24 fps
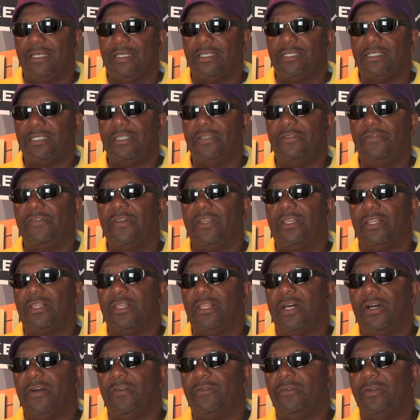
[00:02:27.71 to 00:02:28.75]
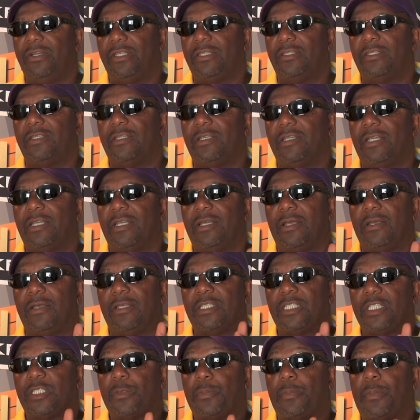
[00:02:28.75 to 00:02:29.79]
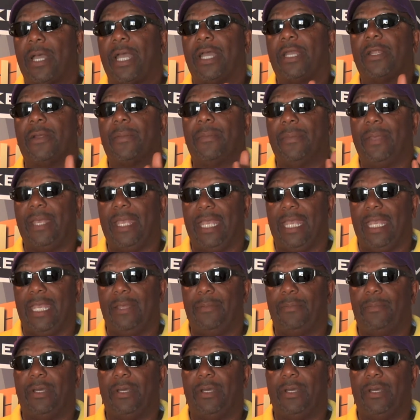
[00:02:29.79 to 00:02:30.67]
She fell in love with Spider-Man.